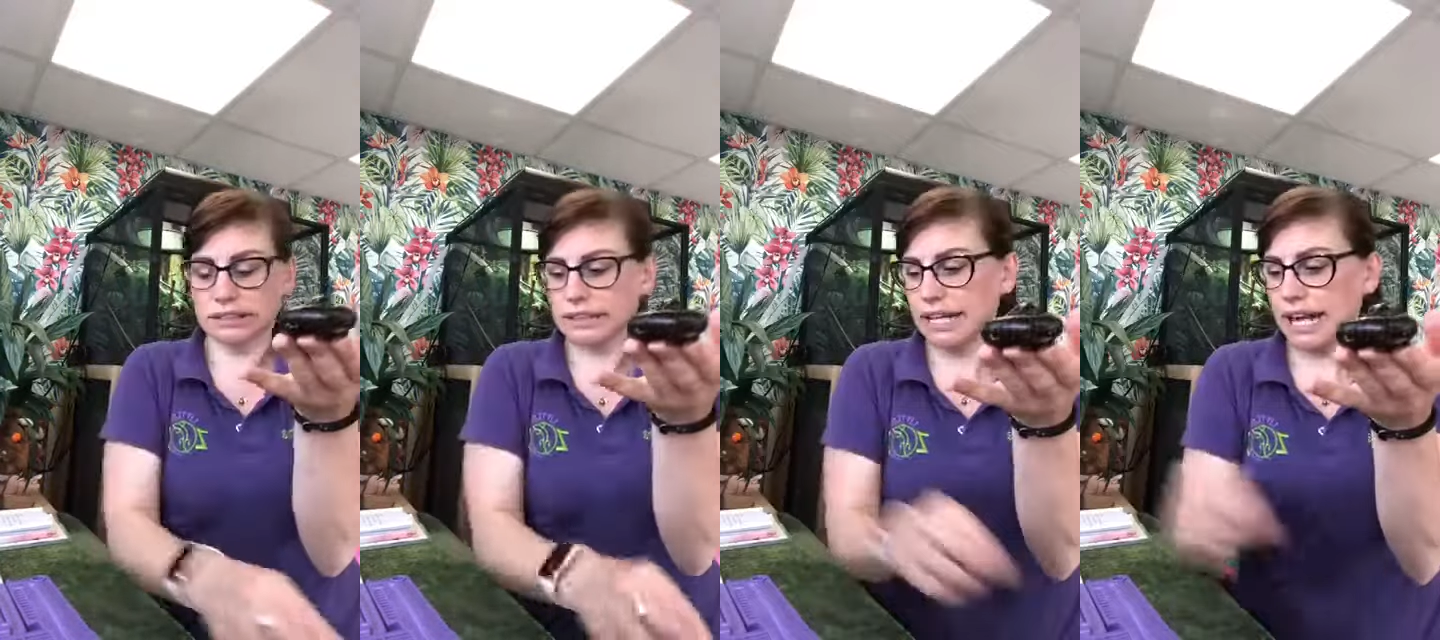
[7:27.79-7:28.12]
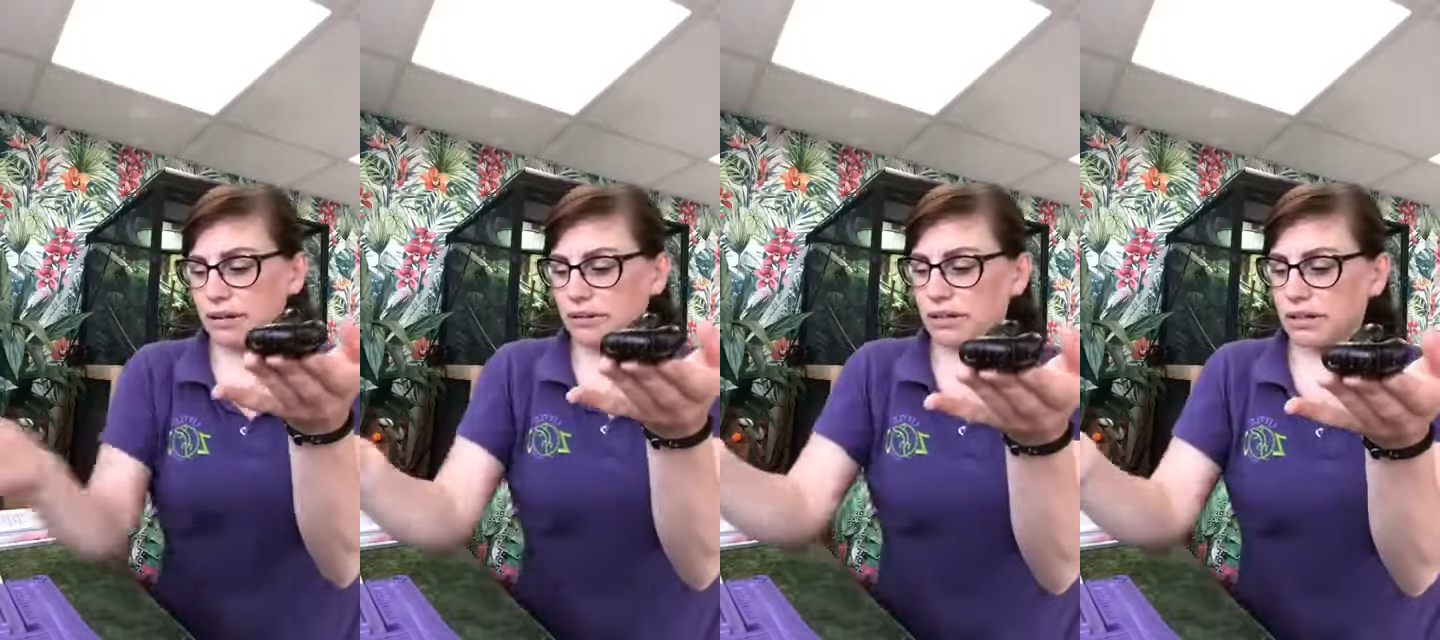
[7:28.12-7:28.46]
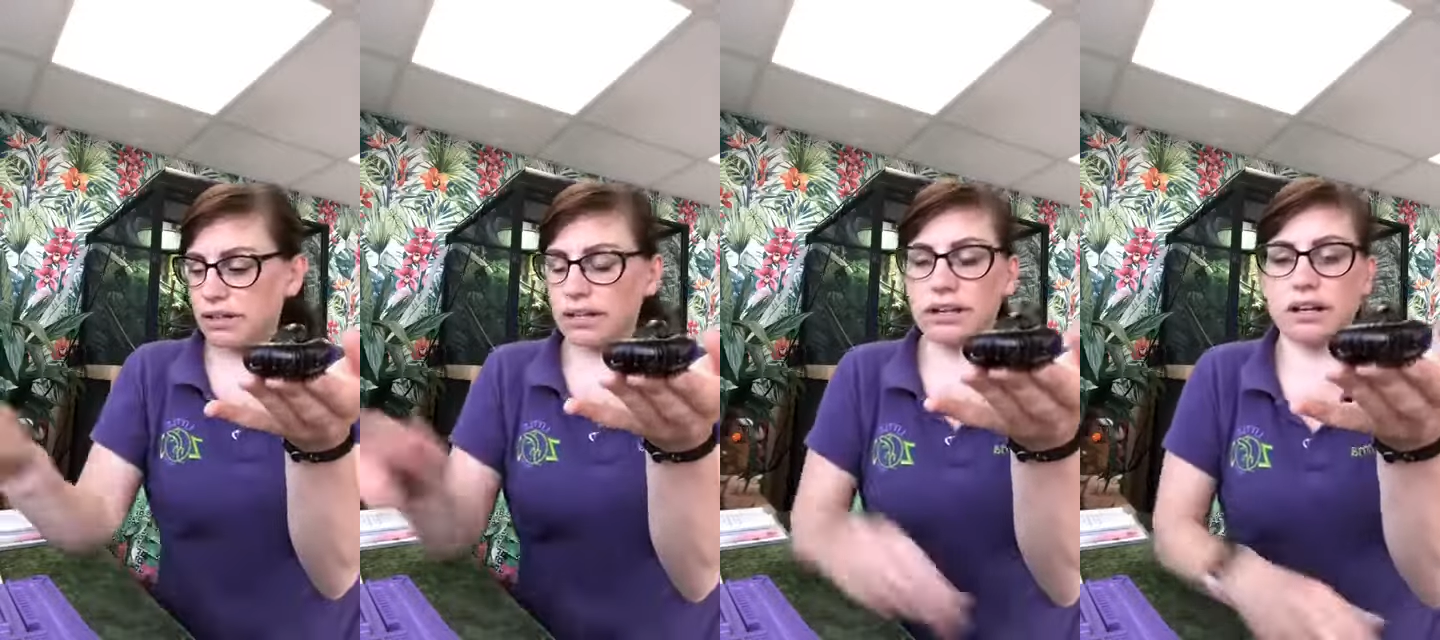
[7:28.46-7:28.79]
Now,
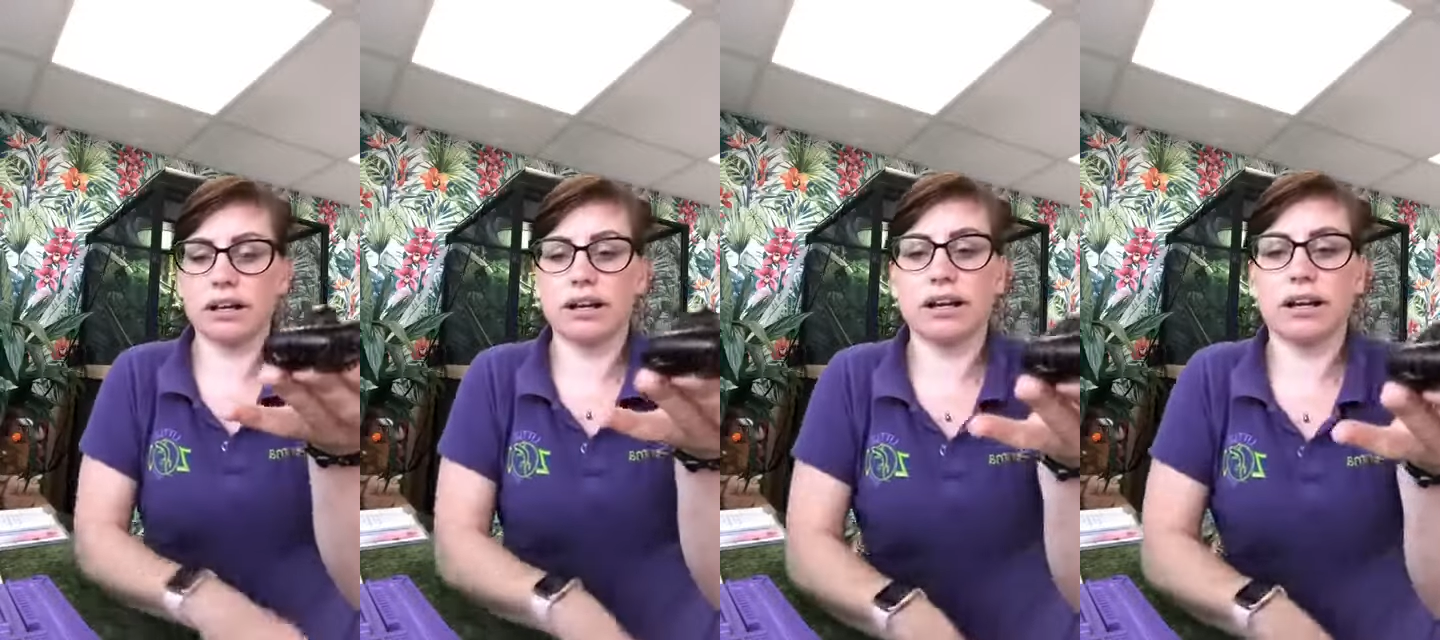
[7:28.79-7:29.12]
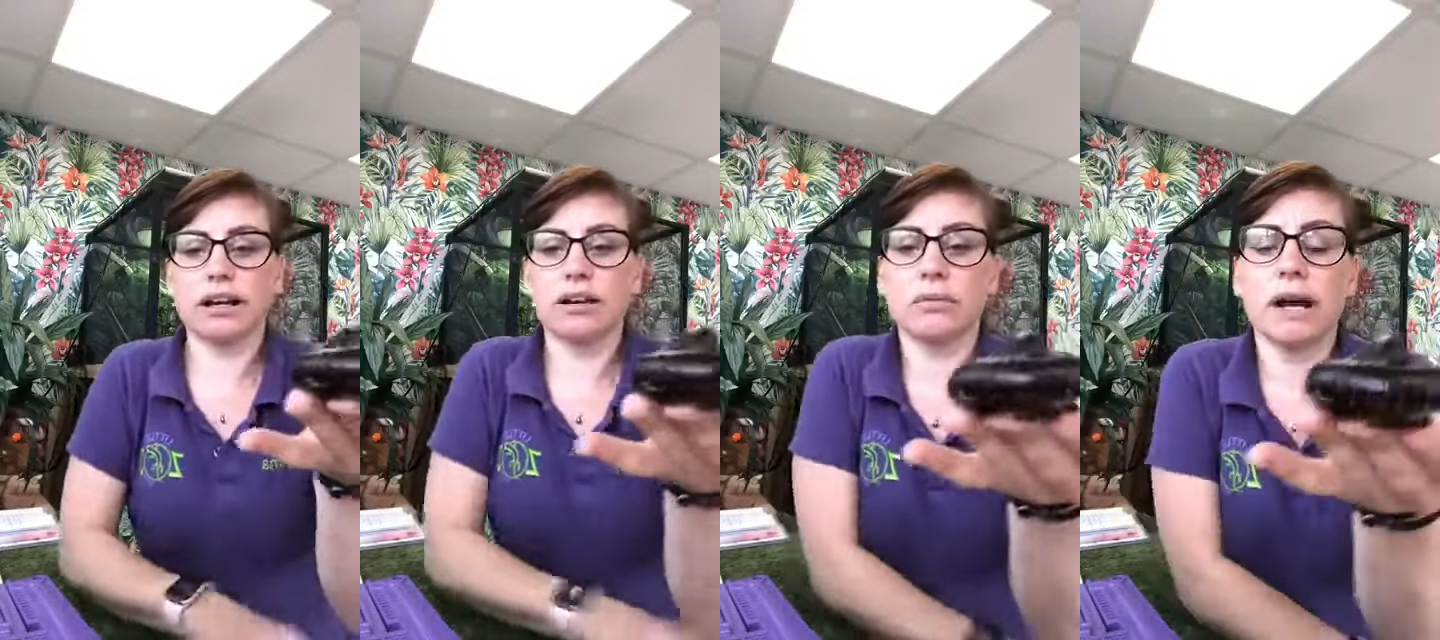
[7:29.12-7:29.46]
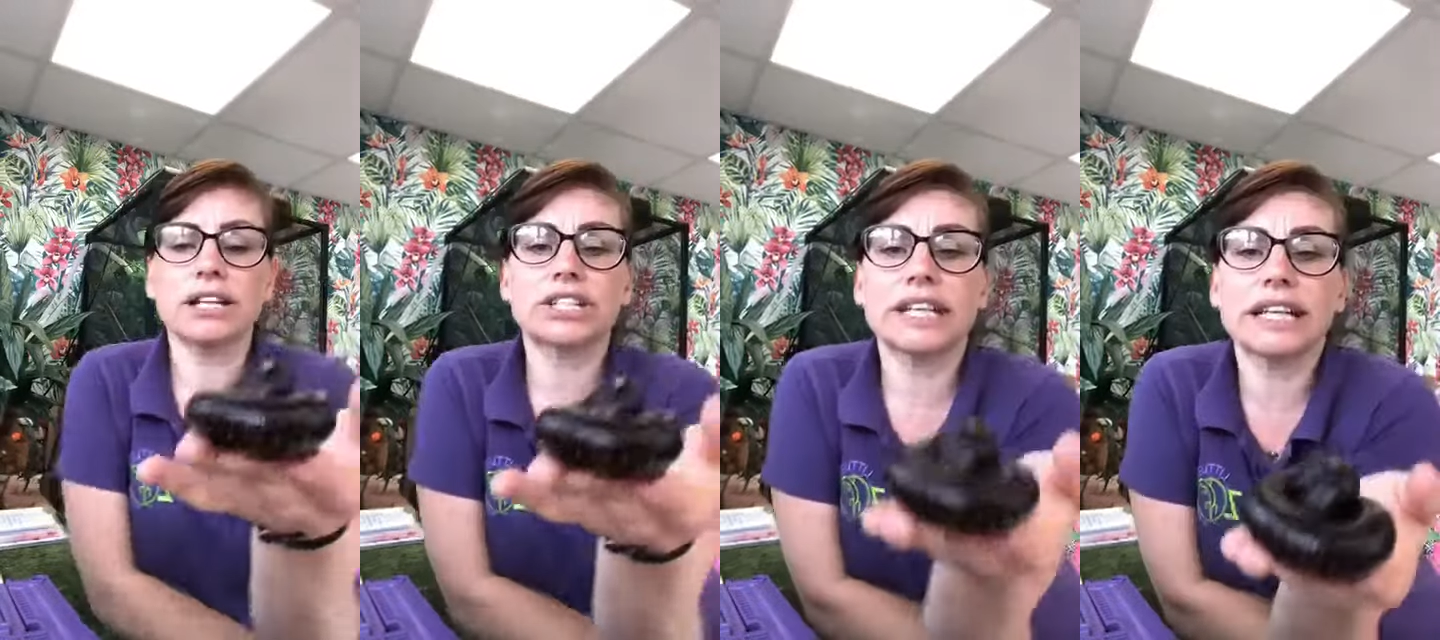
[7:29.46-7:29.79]
where
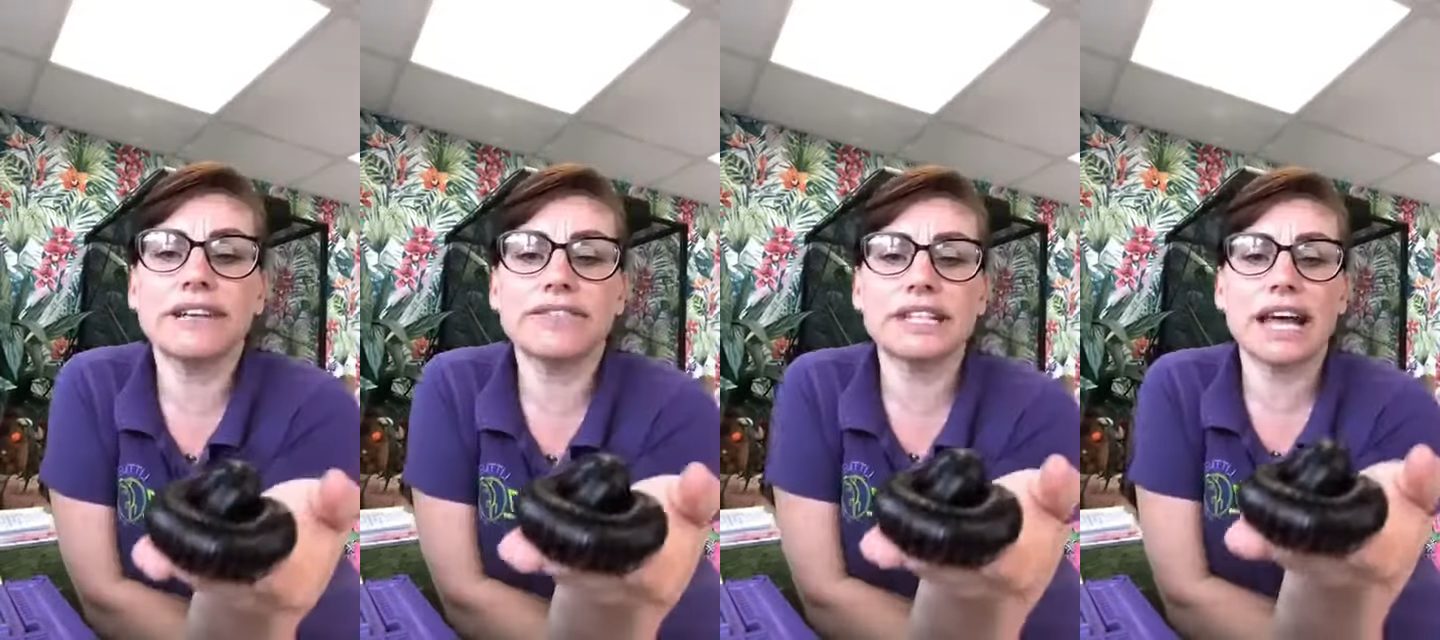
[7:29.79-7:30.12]
she lives in